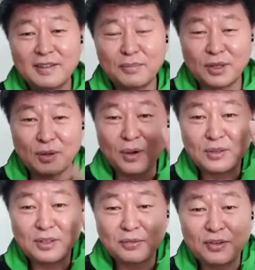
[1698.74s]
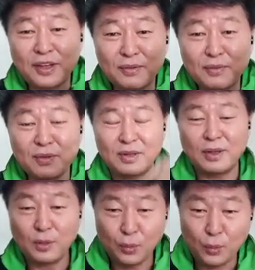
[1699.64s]
Because of him,
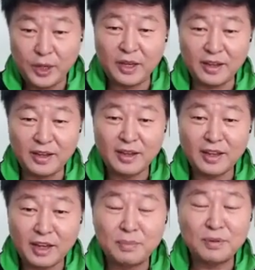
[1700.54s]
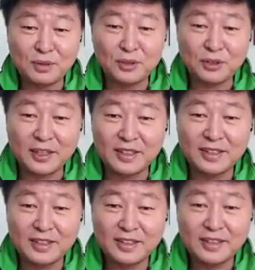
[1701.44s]
we have to change.
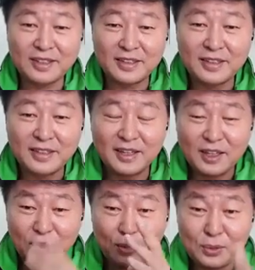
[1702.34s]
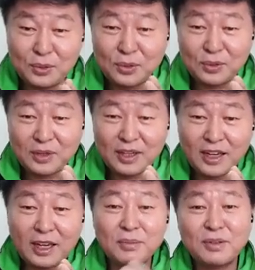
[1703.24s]
You
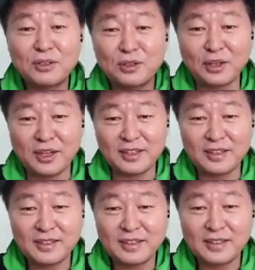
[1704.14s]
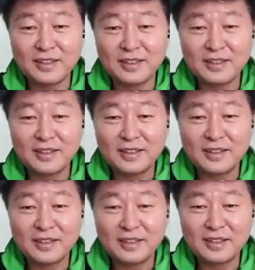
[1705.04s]
have to change
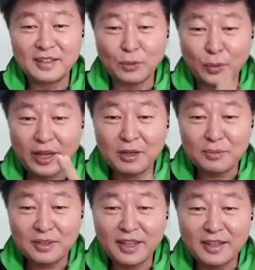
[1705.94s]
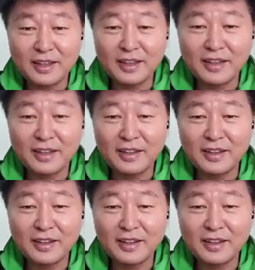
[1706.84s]
way of thinking,